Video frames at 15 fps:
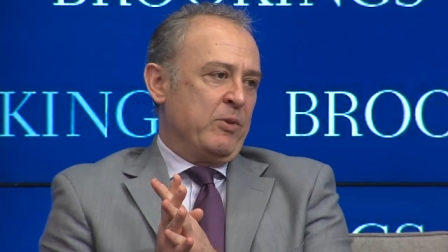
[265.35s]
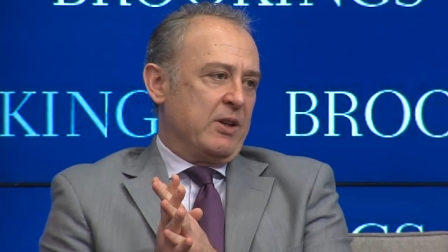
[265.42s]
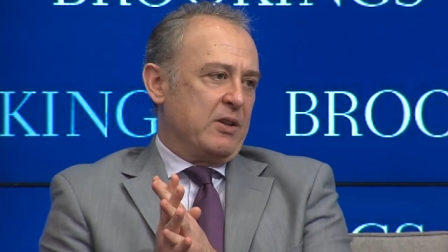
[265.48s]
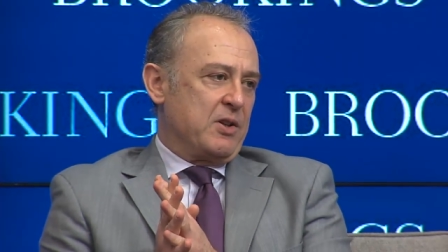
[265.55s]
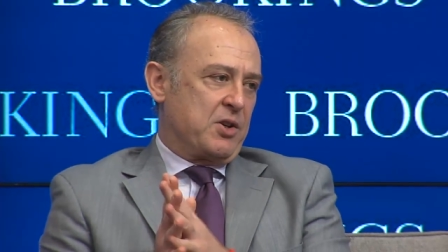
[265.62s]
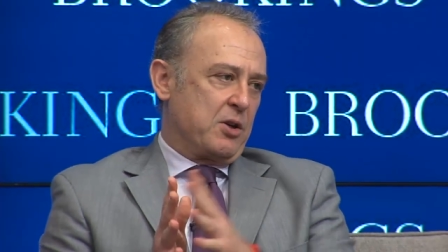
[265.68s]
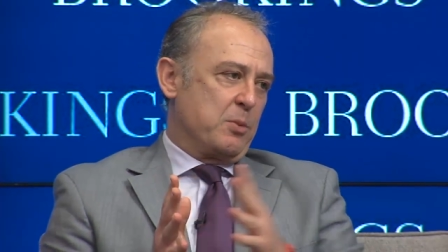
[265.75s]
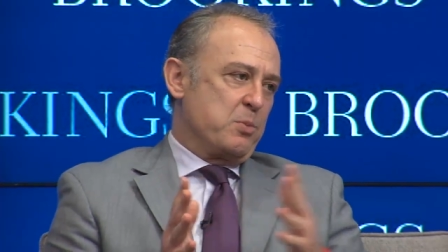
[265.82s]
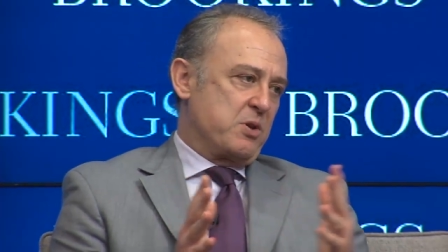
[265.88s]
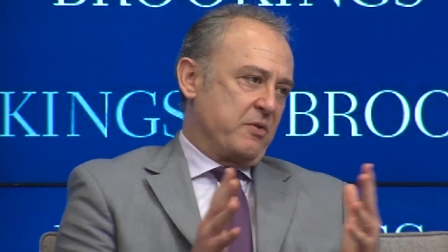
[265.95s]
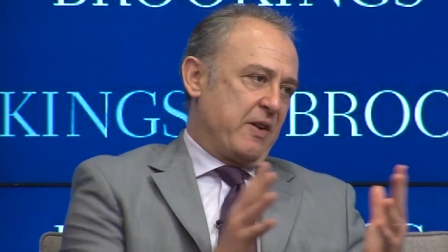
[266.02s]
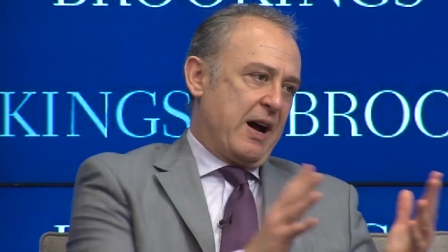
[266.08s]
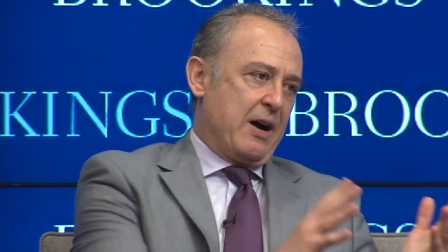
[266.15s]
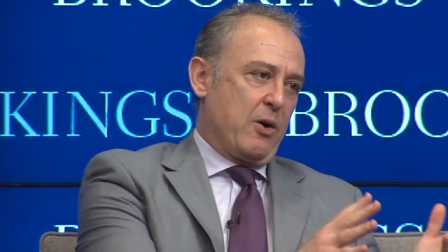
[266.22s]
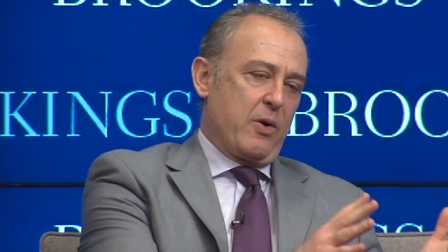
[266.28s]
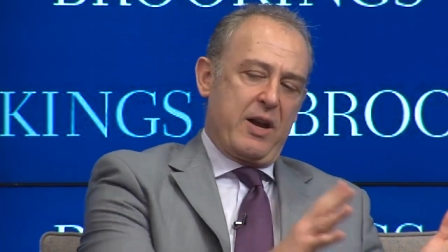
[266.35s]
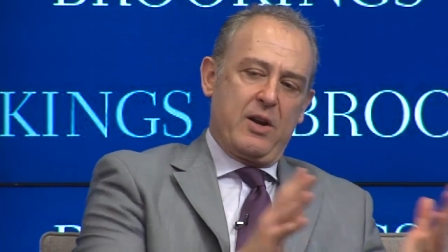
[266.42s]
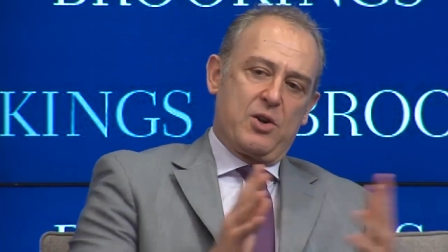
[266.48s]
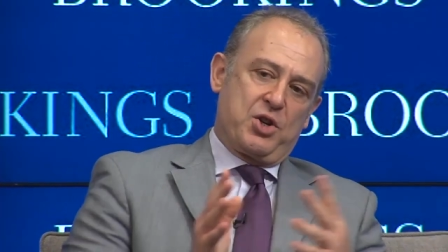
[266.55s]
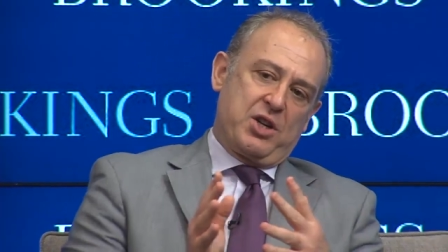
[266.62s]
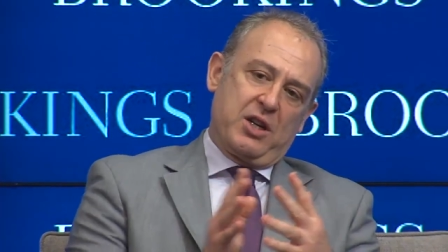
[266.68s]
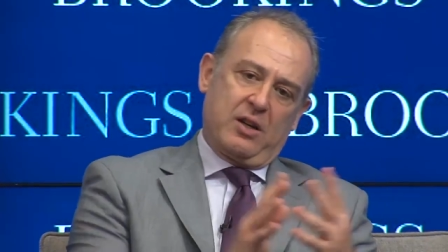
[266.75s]
in terms of how he
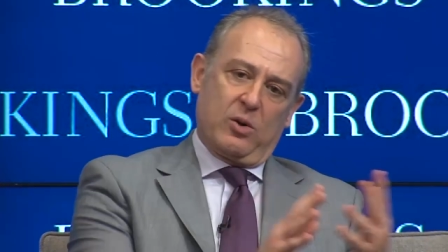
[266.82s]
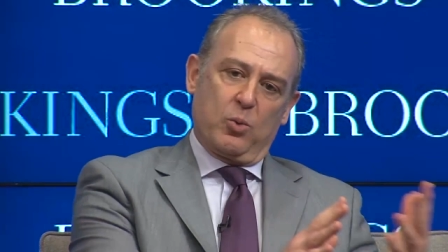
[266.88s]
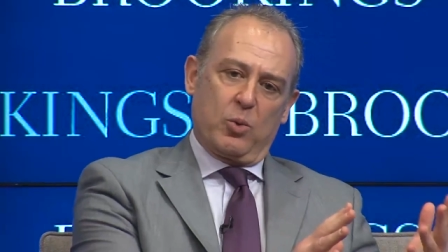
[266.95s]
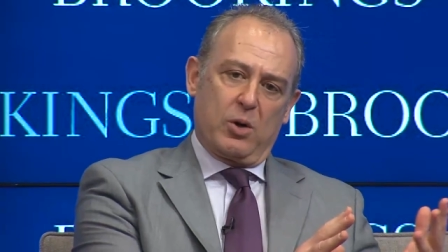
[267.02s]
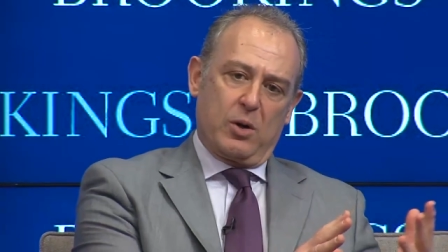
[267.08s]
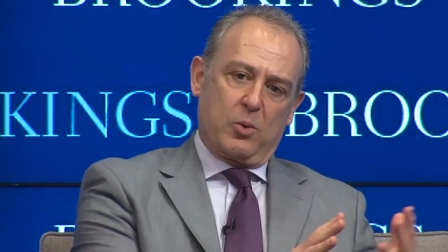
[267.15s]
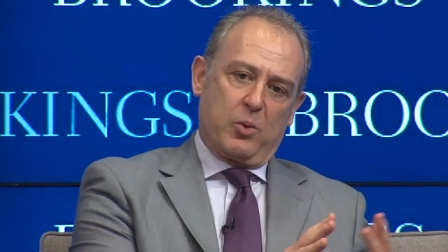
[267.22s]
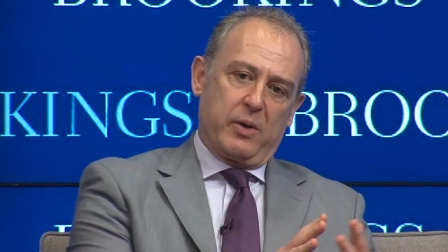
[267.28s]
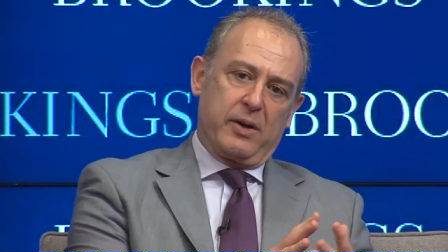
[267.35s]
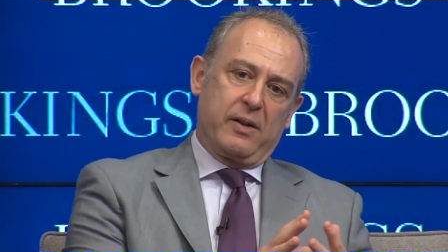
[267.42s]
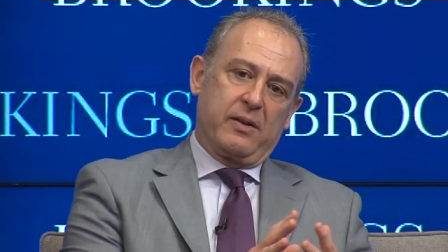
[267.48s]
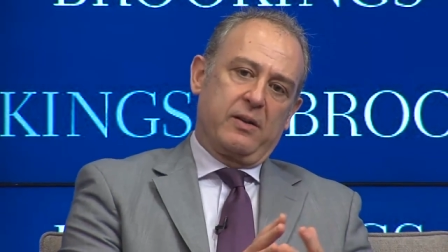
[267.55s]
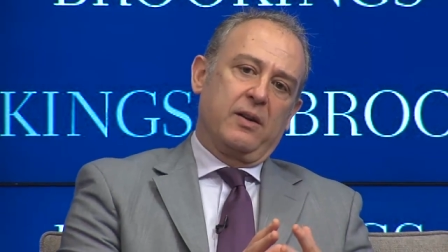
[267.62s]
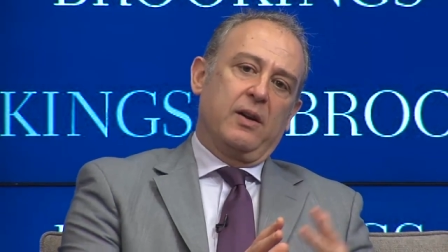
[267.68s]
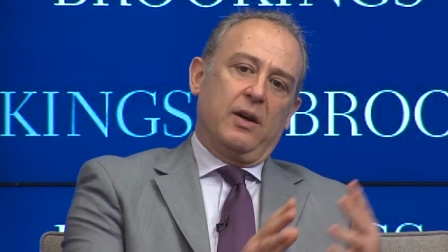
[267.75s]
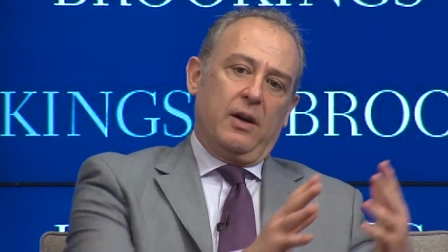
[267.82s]
or she can work with